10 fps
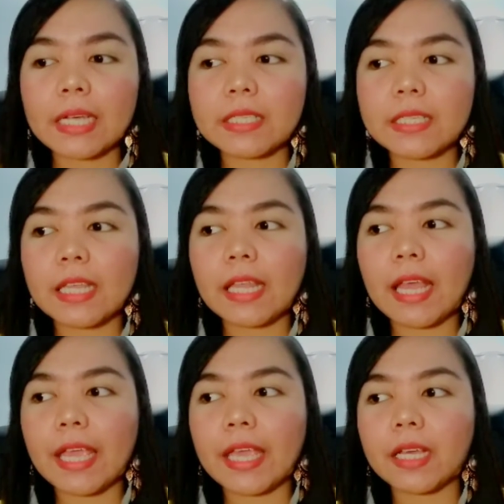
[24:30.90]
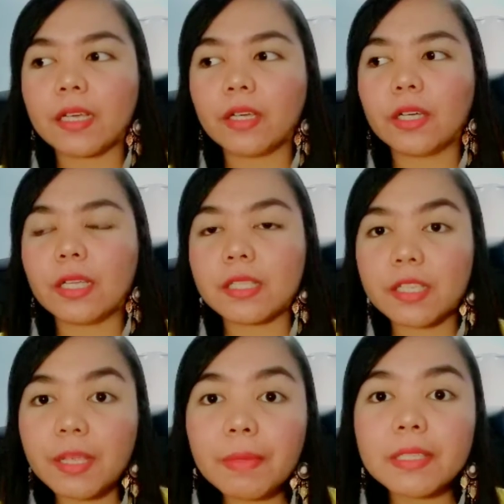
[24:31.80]
kasi like 3
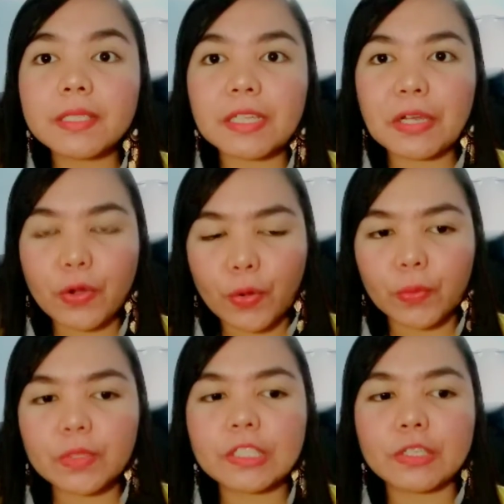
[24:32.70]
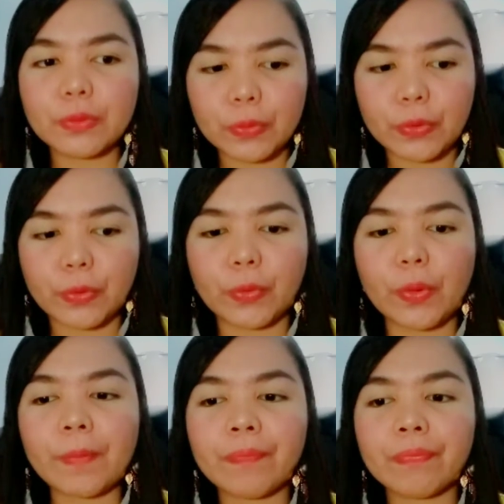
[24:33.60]
months ago siguro